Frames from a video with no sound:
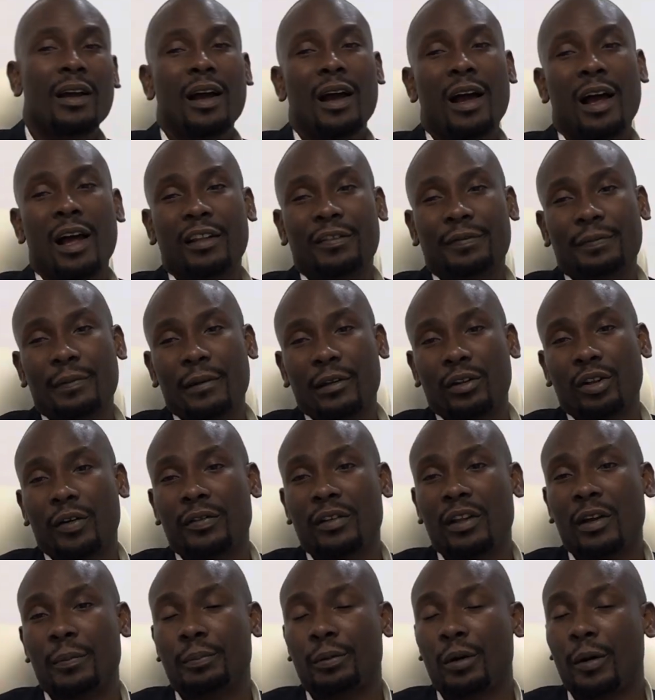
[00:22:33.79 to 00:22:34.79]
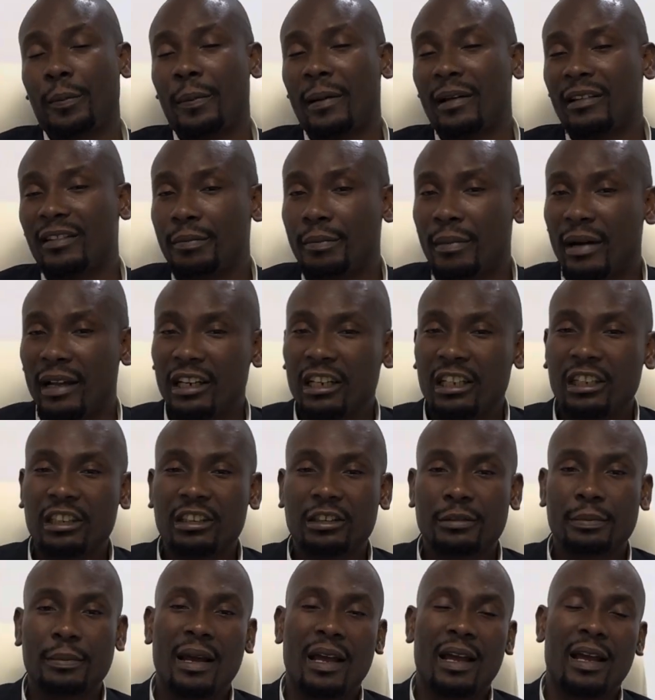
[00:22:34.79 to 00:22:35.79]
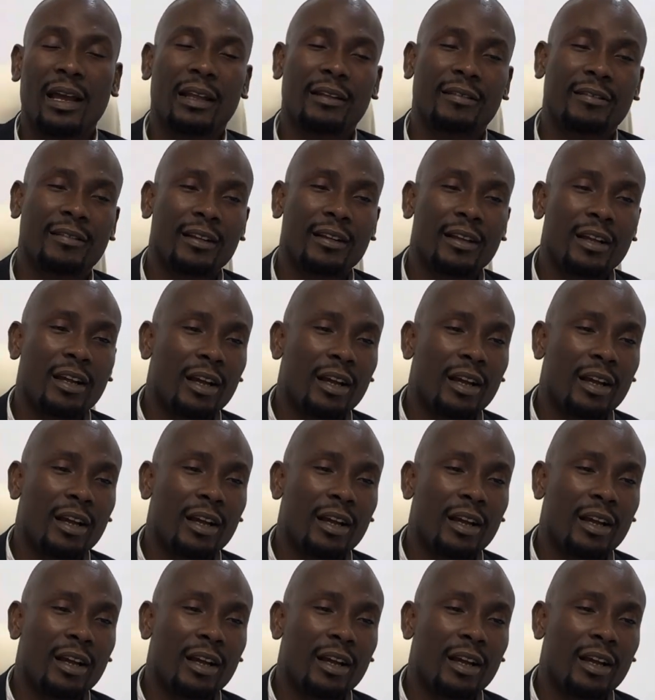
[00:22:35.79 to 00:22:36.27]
aspect of the property management,